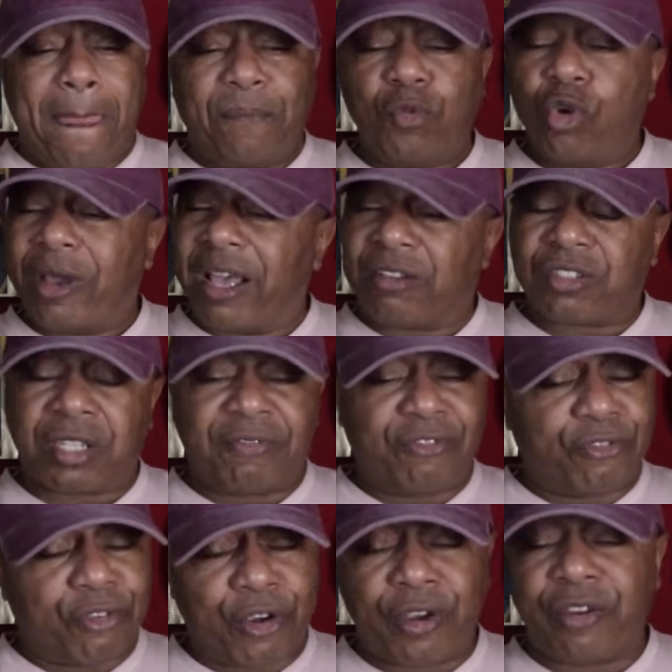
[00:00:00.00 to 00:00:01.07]
You have some
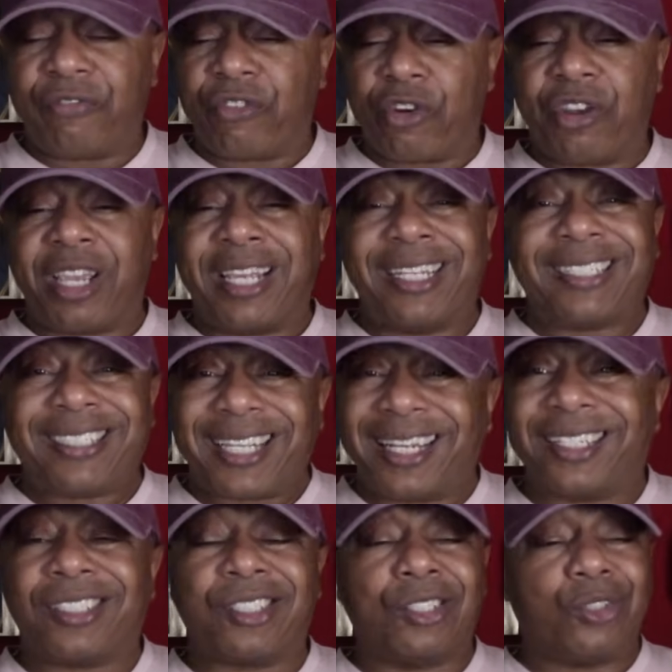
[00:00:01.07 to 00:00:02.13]
very, very
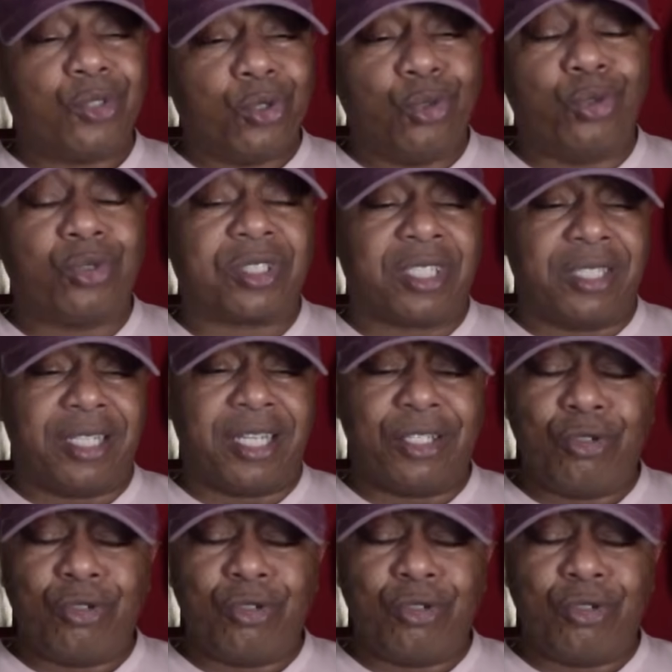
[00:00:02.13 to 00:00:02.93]
intelligent dudes in there.